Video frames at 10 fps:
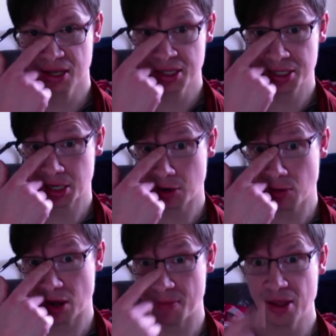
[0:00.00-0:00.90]

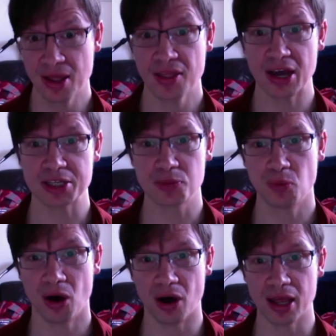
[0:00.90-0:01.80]
So that's
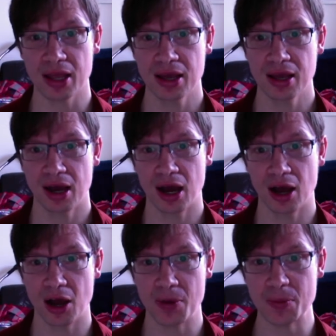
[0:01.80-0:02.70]
why
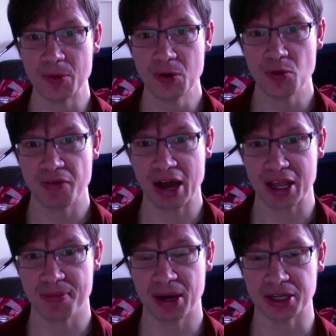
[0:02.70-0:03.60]
with
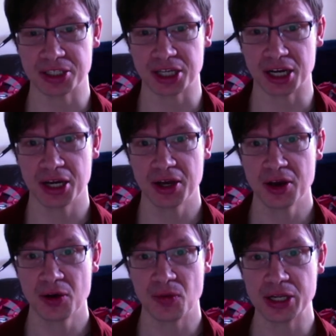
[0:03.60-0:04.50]
acupuncture
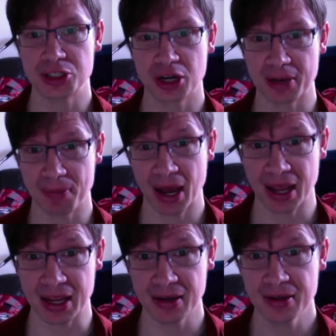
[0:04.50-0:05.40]
we treat
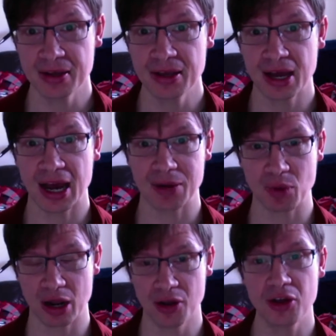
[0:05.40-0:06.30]
pain, and we
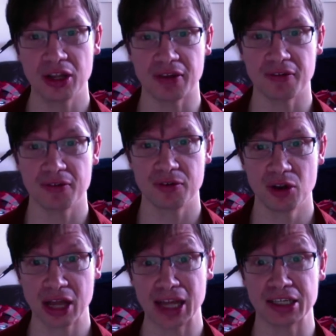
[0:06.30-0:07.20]
look
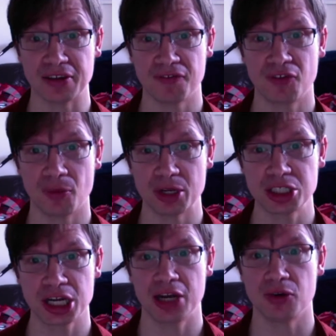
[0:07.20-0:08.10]
at it from a
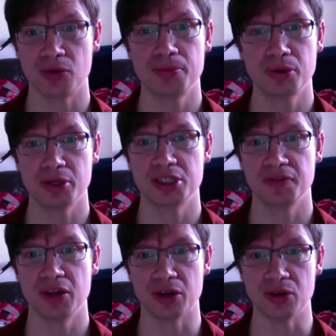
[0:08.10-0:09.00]
channel point of
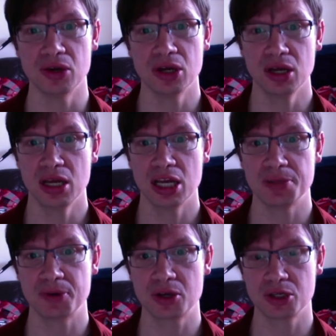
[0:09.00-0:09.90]
view, is
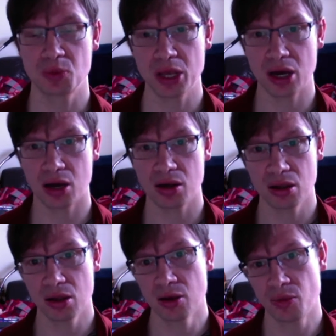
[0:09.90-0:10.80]
because we are
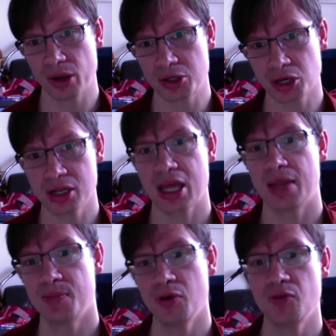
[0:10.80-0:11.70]
trying to get the
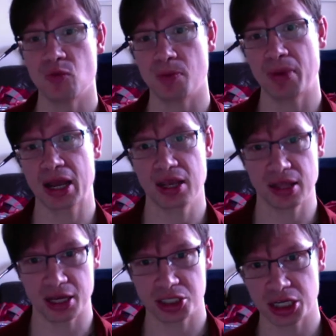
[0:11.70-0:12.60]
movement back in
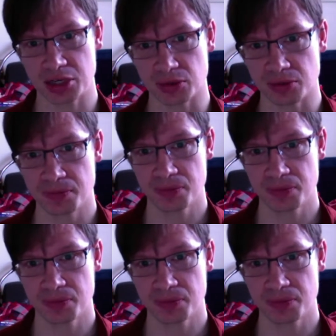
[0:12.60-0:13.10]
that channel.